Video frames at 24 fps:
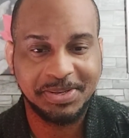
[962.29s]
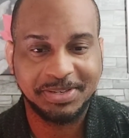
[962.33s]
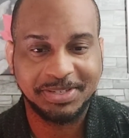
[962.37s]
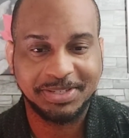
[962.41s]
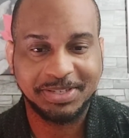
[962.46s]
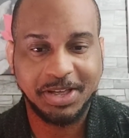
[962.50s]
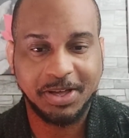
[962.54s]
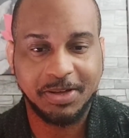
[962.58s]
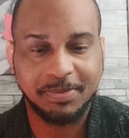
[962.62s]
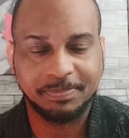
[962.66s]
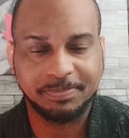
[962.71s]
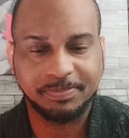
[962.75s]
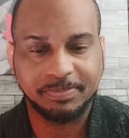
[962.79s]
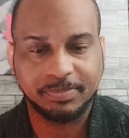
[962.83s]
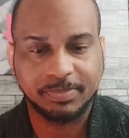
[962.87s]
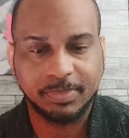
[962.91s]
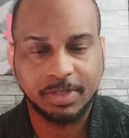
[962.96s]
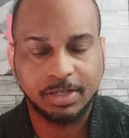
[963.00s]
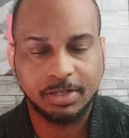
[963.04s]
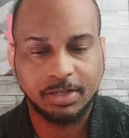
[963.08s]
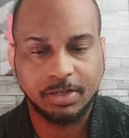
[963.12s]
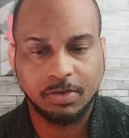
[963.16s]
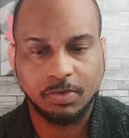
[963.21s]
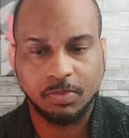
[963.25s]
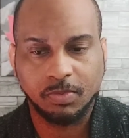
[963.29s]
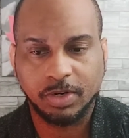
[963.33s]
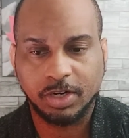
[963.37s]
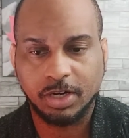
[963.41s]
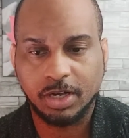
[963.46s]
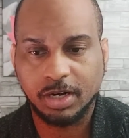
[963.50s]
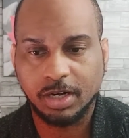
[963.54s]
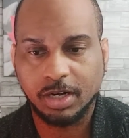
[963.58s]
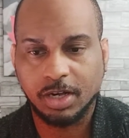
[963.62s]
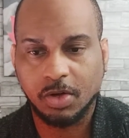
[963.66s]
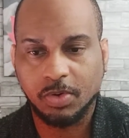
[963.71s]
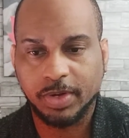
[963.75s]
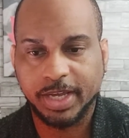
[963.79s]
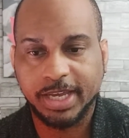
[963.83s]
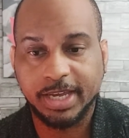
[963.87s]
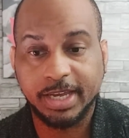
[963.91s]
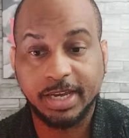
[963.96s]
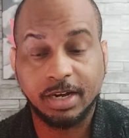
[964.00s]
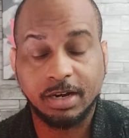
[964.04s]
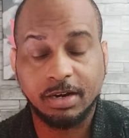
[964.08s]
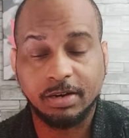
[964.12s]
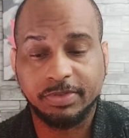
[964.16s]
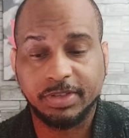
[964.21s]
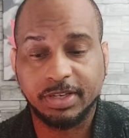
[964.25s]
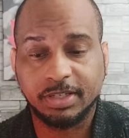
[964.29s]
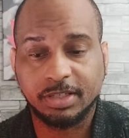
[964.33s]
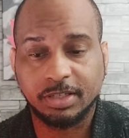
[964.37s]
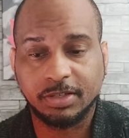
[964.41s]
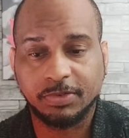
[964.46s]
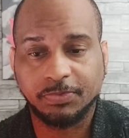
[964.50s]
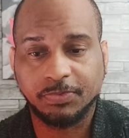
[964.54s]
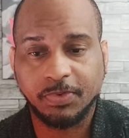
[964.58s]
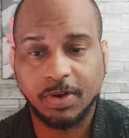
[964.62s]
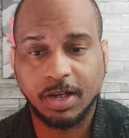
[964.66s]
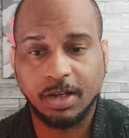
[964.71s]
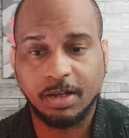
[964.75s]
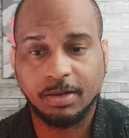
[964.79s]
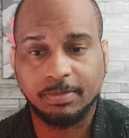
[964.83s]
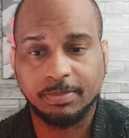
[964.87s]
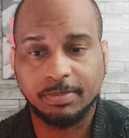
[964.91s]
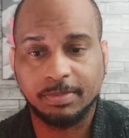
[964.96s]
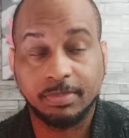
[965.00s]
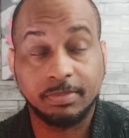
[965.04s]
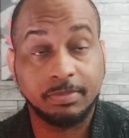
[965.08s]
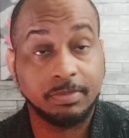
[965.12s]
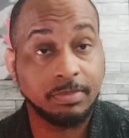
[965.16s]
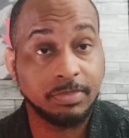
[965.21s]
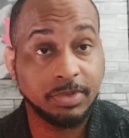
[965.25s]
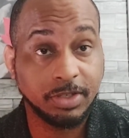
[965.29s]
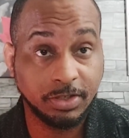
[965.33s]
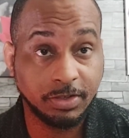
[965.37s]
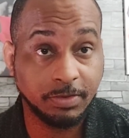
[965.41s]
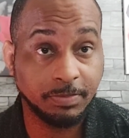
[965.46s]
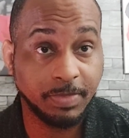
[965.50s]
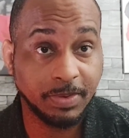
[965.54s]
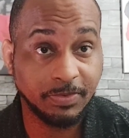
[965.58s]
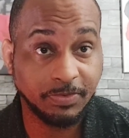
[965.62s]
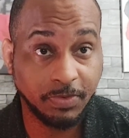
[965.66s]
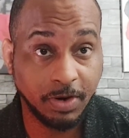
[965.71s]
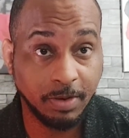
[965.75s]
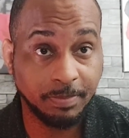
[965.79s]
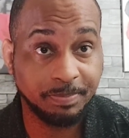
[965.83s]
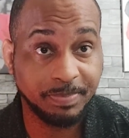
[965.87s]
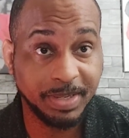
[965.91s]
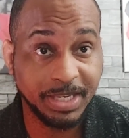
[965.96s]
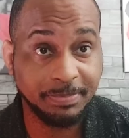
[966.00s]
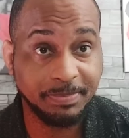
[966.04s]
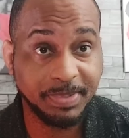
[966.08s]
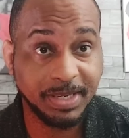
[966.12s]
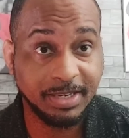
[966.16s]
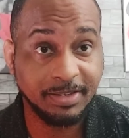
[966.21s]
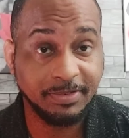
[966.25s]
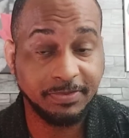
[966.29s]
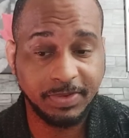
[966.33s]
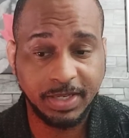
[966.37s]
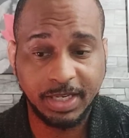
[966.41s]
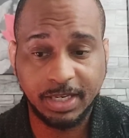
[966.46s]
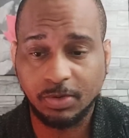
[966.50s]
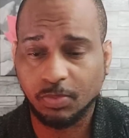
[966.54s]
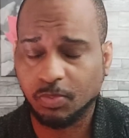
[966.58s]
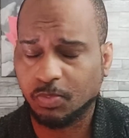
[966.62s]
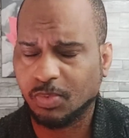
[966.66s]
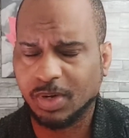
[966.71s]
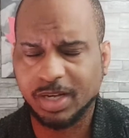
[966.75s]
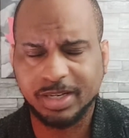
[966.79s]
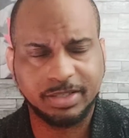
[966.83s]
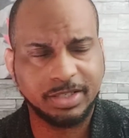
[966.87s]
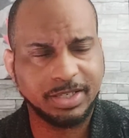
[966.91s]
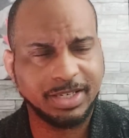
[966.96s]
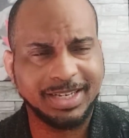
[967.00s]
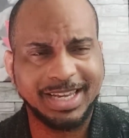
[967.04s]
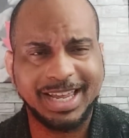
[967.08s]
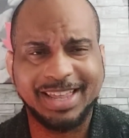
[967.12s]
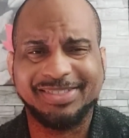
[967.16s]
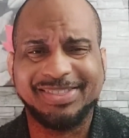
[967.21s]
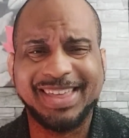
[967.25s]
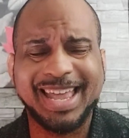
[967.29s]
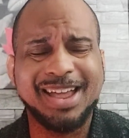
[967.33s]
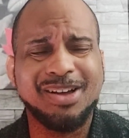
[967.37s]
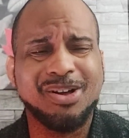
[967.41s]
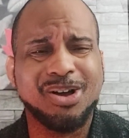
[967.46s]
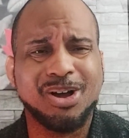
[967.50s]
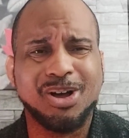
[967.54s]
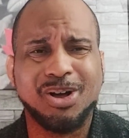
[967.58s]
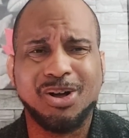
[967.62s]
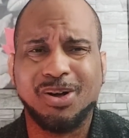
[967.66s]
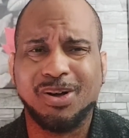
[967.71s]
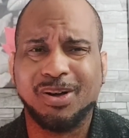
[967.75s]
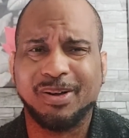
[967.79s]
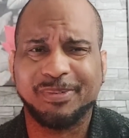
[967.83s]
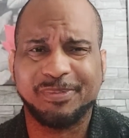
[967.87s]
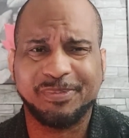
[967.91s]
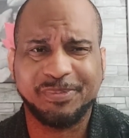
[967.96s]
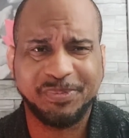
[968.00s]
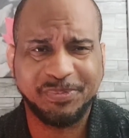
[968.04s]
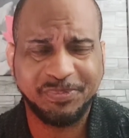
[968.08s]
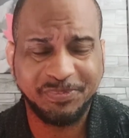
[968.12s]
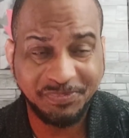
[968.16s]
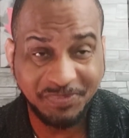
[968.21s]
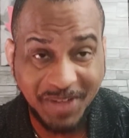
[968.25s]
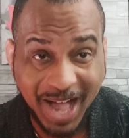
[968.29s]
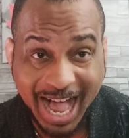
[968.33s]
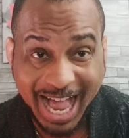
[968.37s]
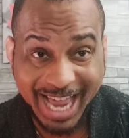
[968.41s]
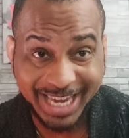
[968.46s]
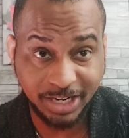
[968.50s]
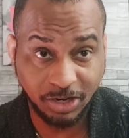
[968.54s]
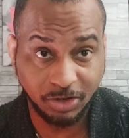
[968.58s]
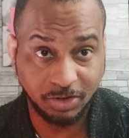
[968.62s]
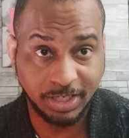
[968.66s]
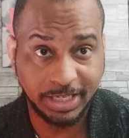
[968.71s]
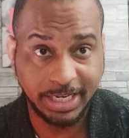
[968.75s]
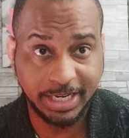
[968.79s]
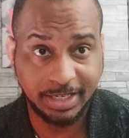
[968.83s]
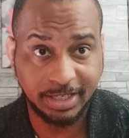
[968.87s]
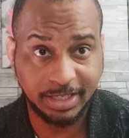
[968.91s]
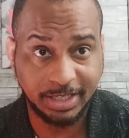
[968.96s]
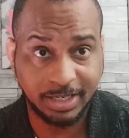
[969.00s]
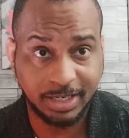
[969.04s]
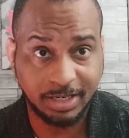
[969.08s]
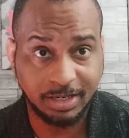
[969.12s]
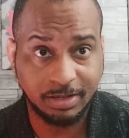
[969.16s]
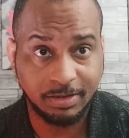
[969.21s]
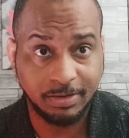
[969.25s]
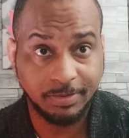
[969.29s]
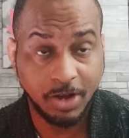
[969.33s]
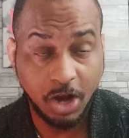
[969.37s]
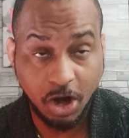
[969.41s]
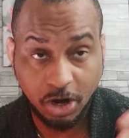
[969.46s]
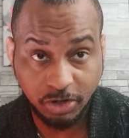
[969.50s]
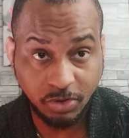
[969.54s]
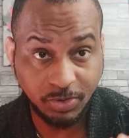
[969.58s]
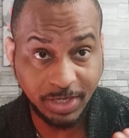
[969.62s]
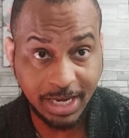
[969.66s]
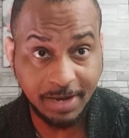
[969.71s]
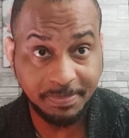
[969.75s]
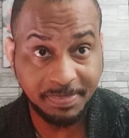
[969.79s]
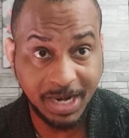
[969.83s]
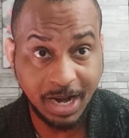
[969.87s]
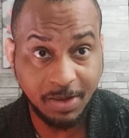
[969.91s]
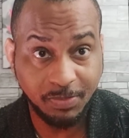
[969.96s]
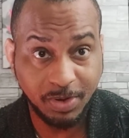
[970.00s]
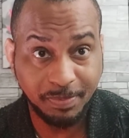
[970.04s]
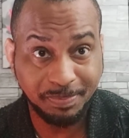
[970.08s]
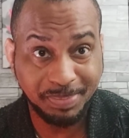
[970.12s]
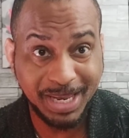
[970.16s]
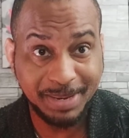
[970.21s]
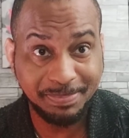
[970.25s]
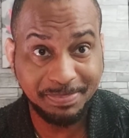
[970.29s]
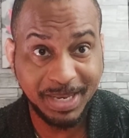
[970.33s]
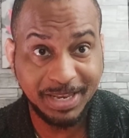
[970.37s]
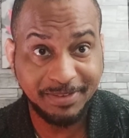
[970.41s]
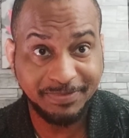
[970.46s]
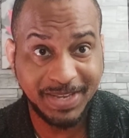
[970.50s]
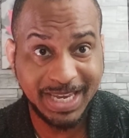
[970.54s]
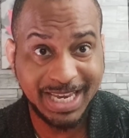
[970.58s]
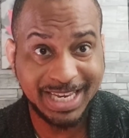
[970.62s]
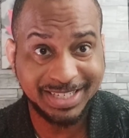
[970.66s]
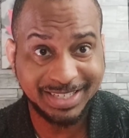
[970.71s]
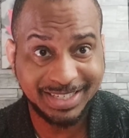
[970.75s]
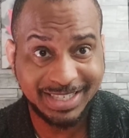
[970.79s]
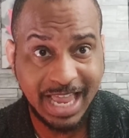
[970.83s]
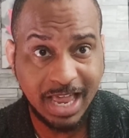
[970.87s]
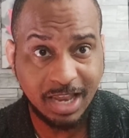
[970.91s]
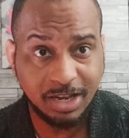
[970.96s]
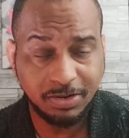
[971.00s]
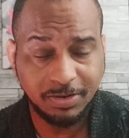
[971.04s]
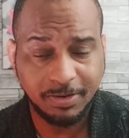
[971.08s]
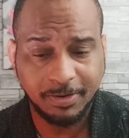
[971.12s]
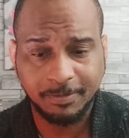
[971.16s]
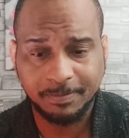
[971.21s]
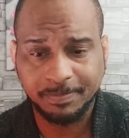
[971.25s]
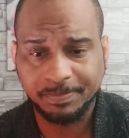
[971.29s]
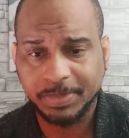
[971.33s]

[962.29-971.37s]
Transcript: So we're gonna go here. This is from this is from BPV. Once again, they are on fire lately. Are you keeping up with BPV and Stellar?